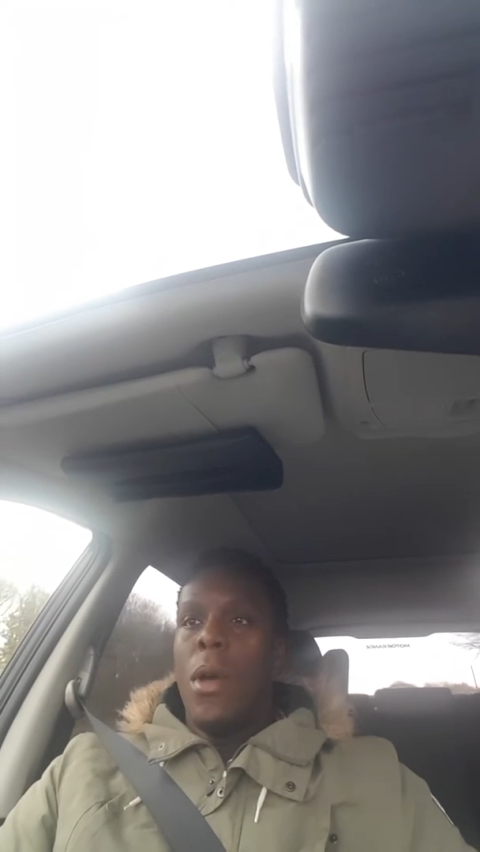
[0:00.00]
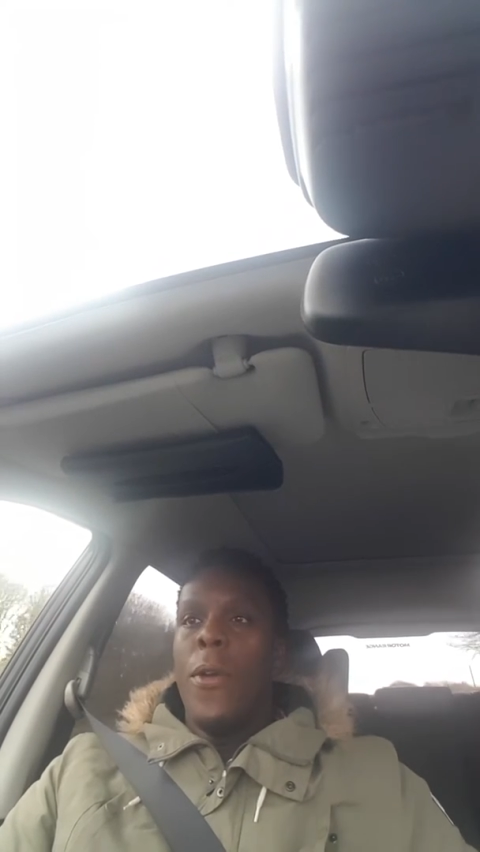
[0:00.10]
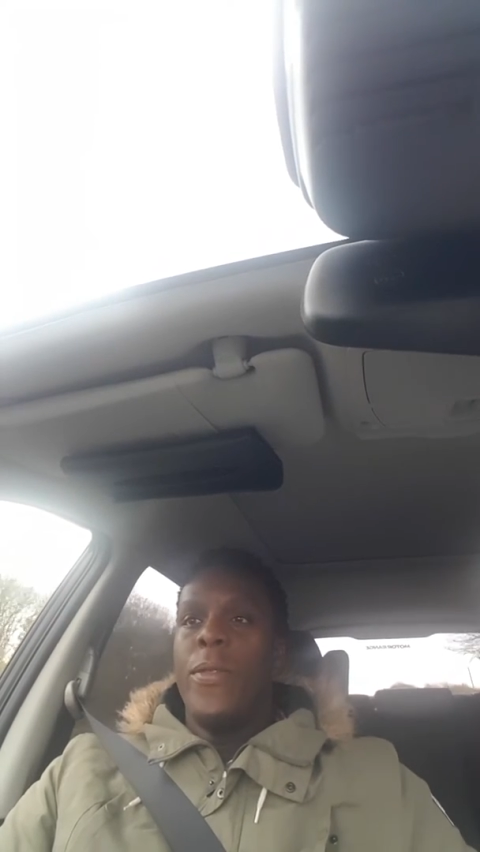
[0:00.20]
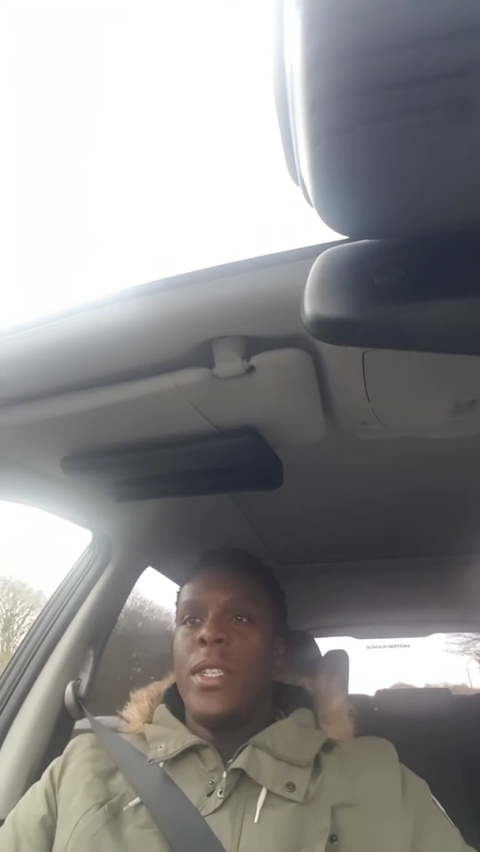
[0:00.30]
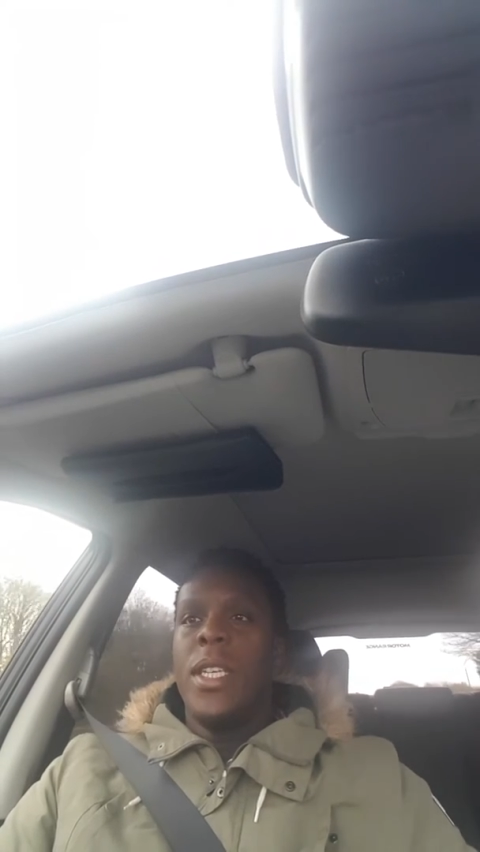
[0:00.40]

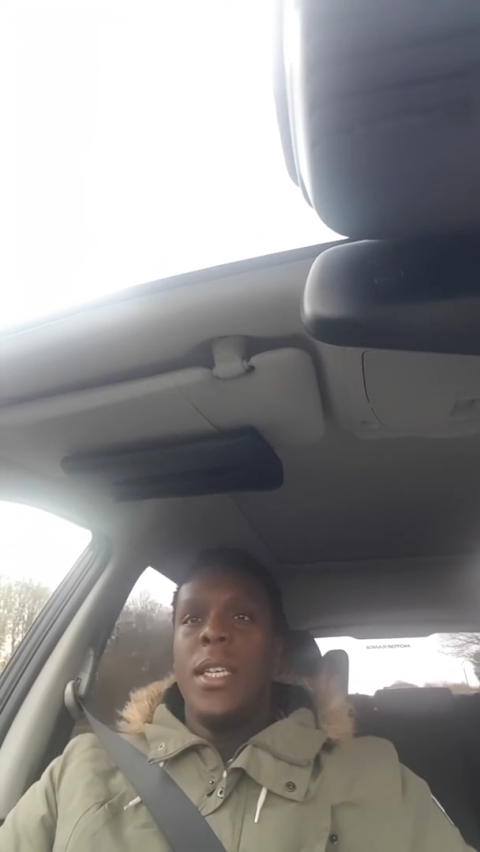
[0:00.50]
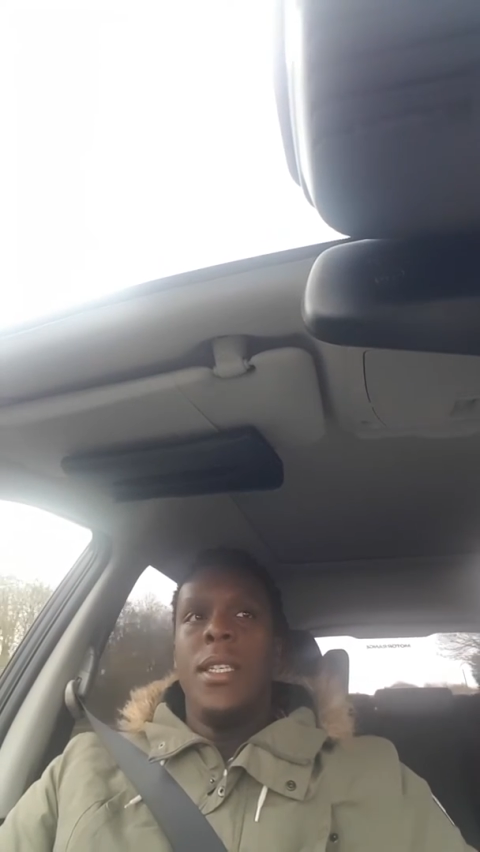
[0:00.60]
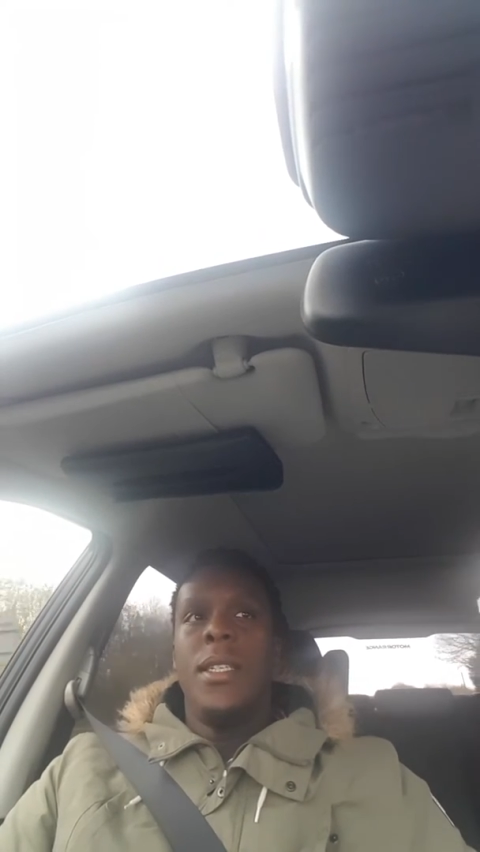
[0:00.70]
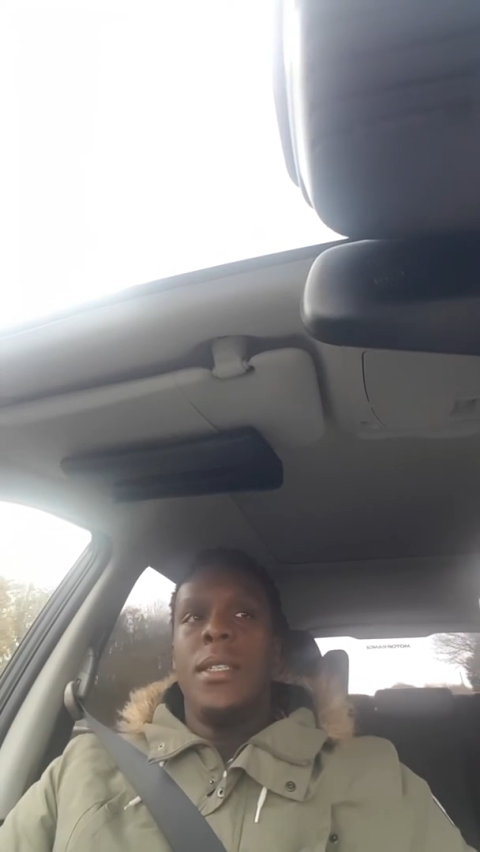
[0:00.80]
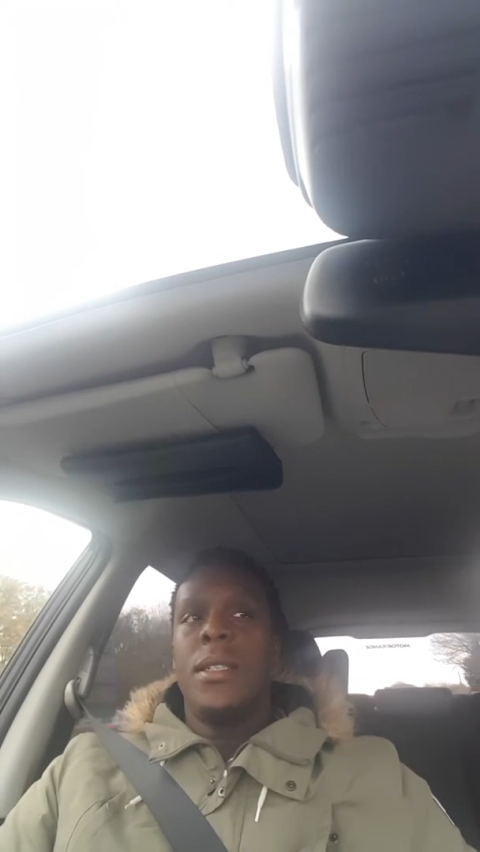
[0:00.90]

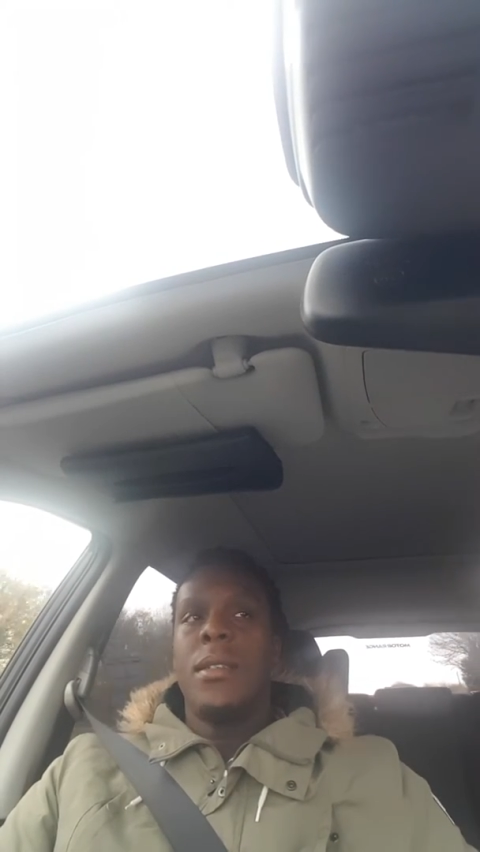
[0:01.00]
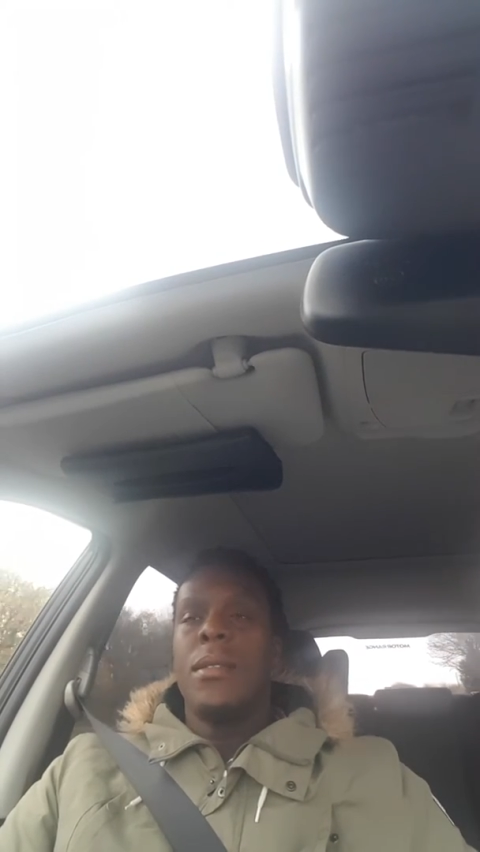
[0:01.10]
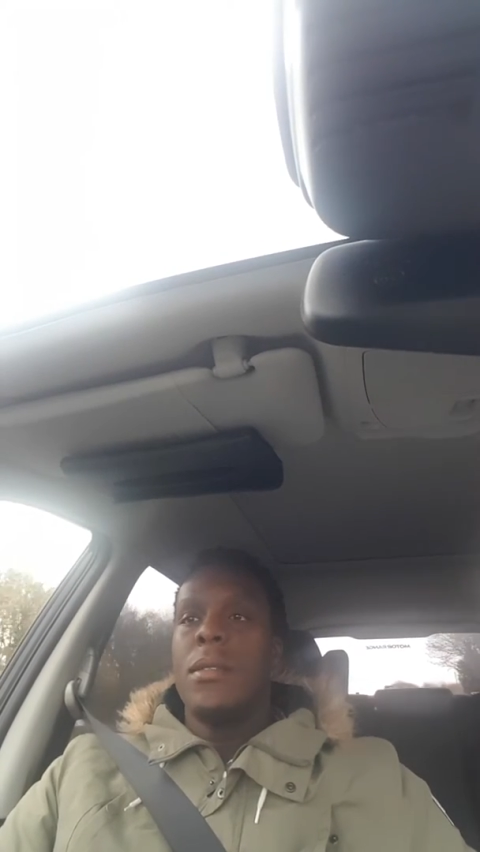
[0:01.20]
overseas